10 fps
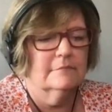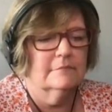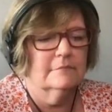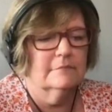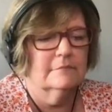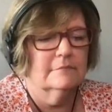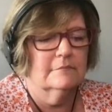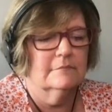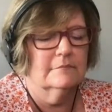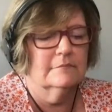
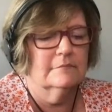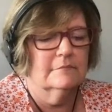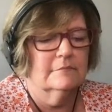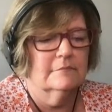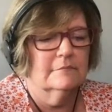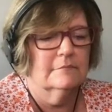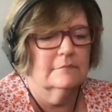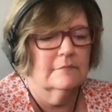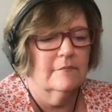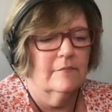
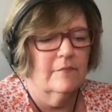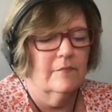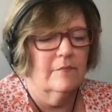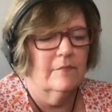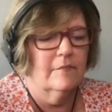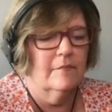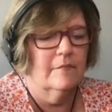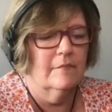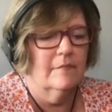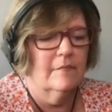
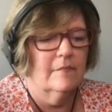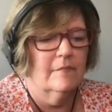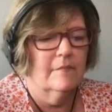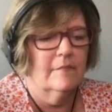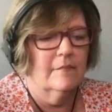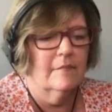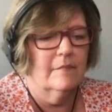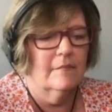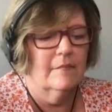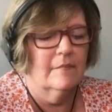
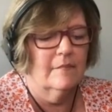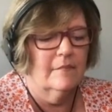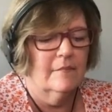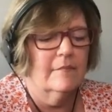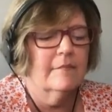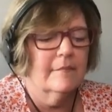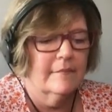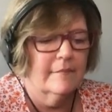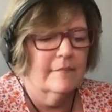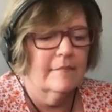
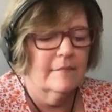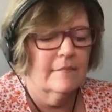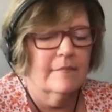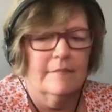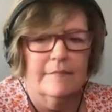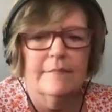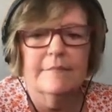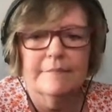The person shown says nothing.